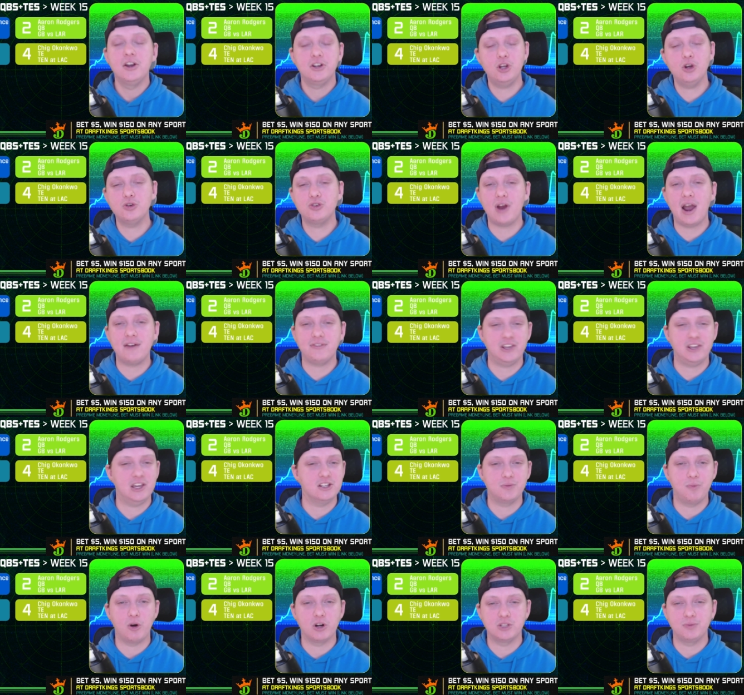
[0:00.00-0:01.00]
to
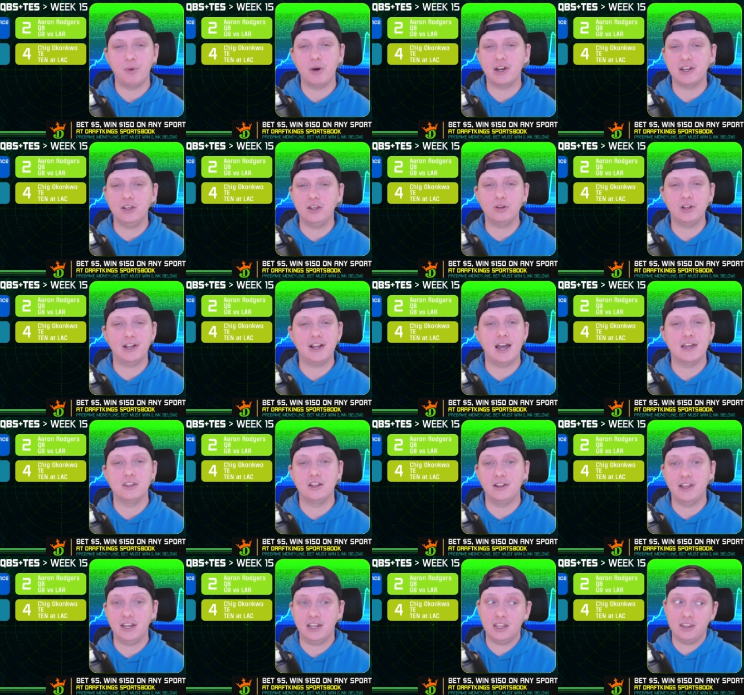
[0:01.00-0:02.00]
DraftKings Sportsbook, you click on the
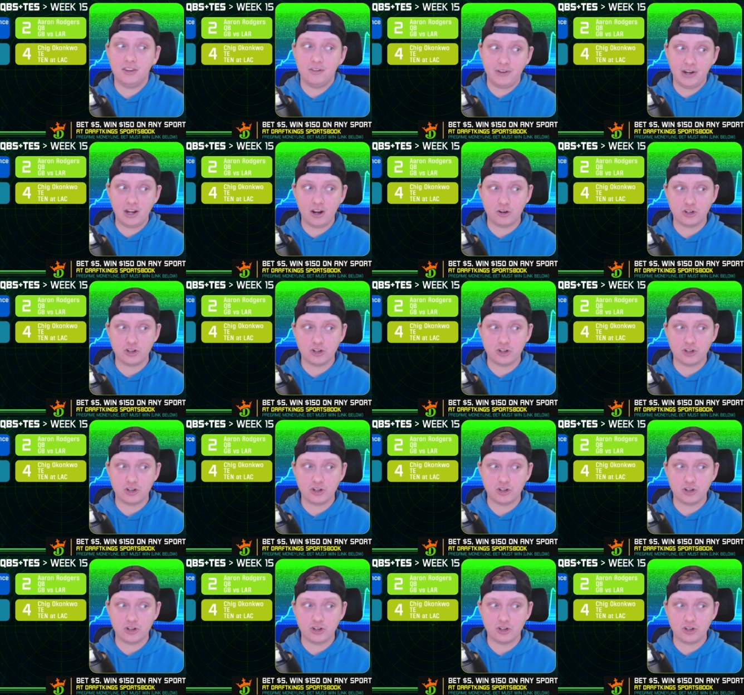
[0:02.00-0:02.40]
link in the video